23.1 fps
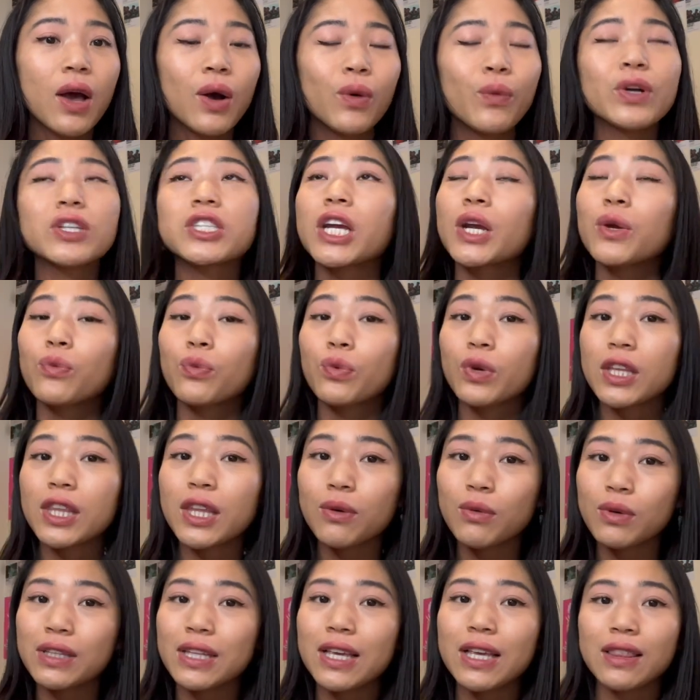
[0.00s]
which I
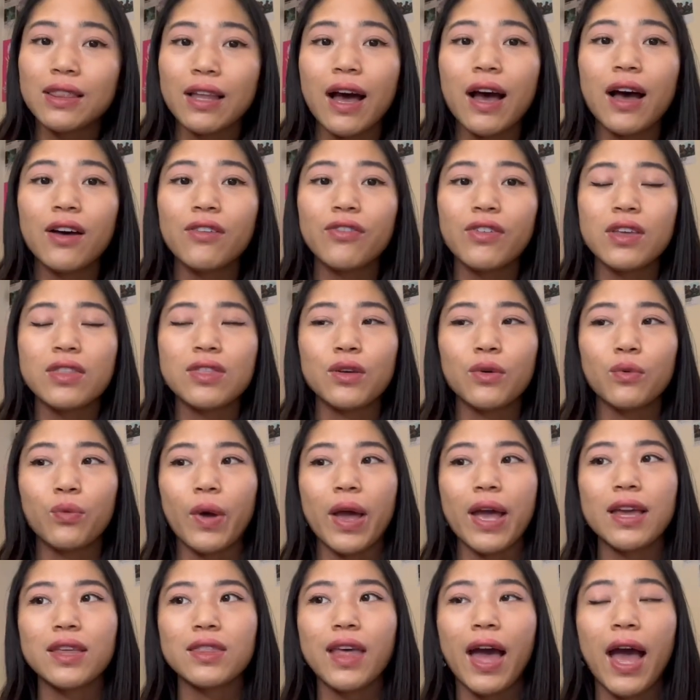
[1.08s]
really, really love, in the
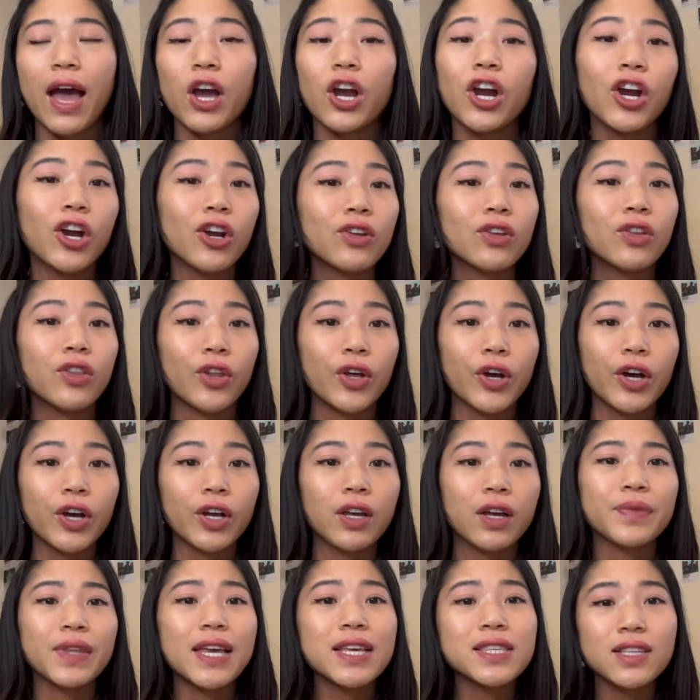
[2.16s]
way that her
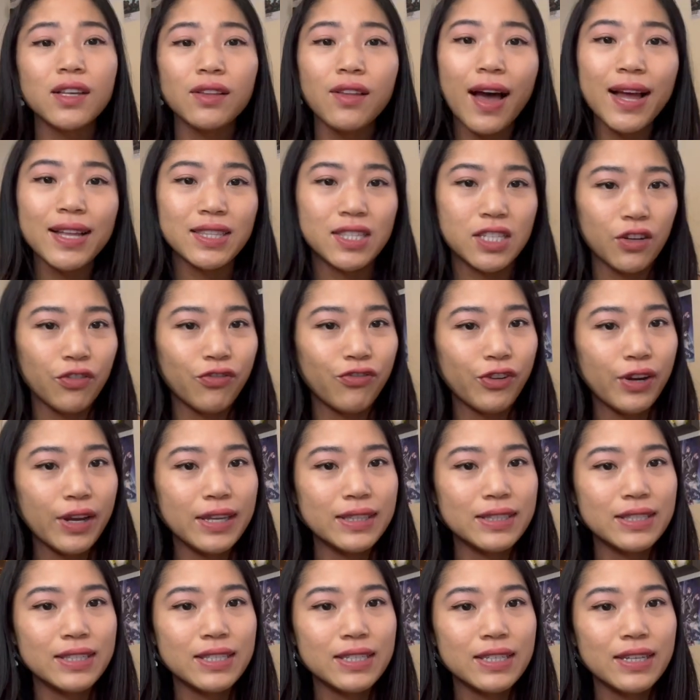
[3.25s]
look is a lot
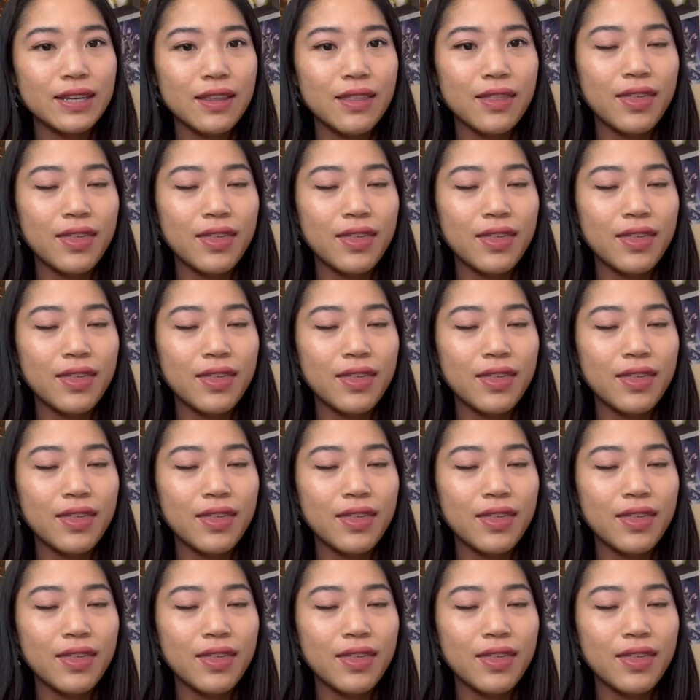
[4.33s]
different